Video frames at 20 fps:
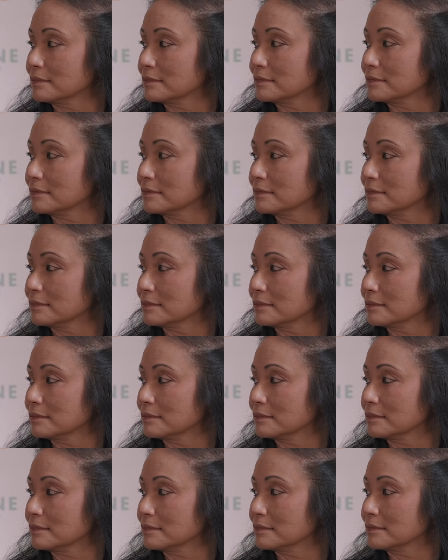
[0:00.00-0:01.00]

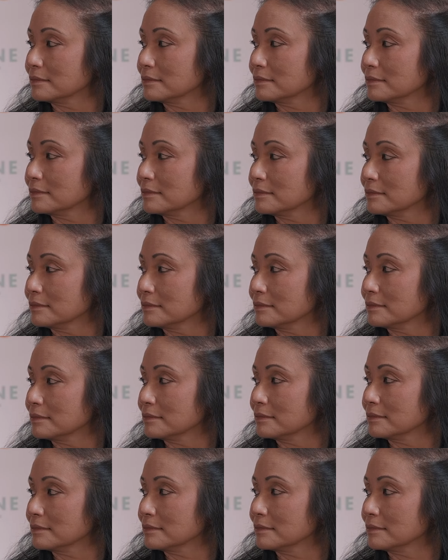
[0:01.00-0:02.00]

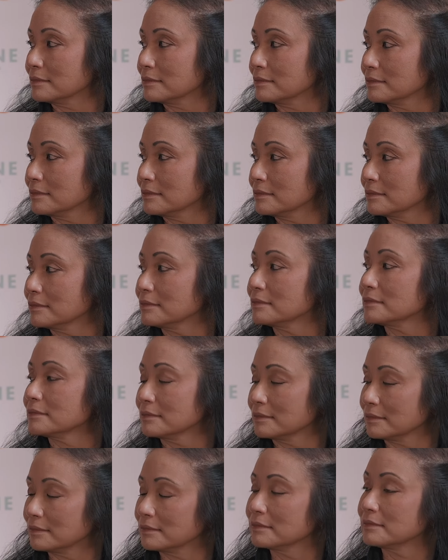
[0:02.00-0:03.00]

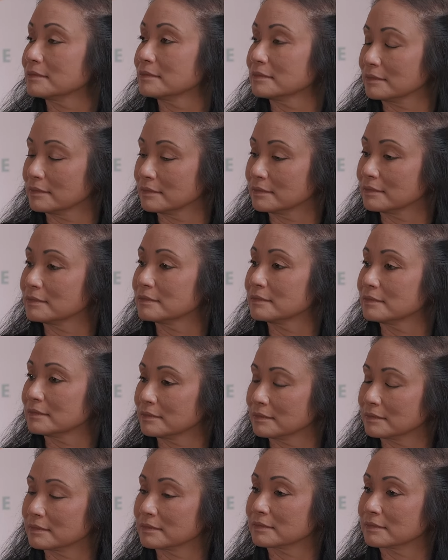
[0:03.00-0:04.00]

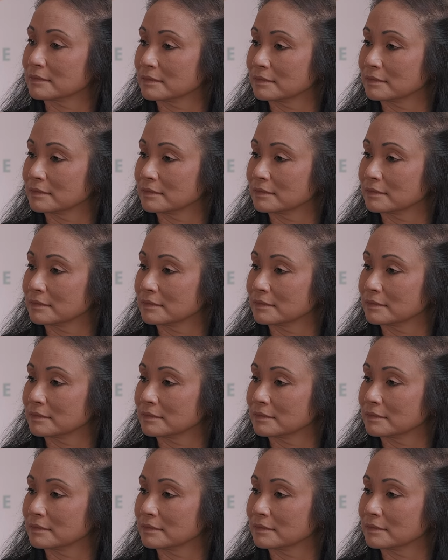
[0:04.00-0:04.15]
[no speech]